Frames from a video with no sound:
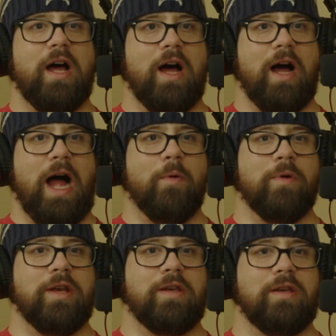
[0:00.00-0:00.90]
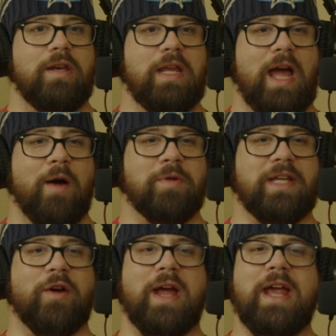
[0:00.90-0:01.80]
I was
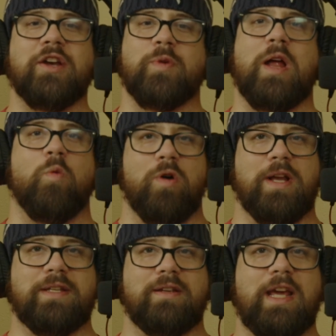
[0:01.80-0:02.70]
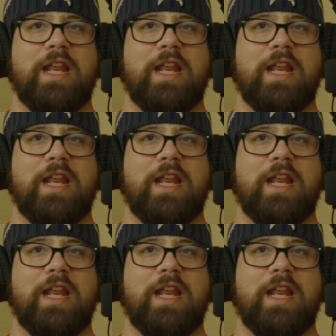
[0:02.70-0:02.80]
like, okay, here's what I want.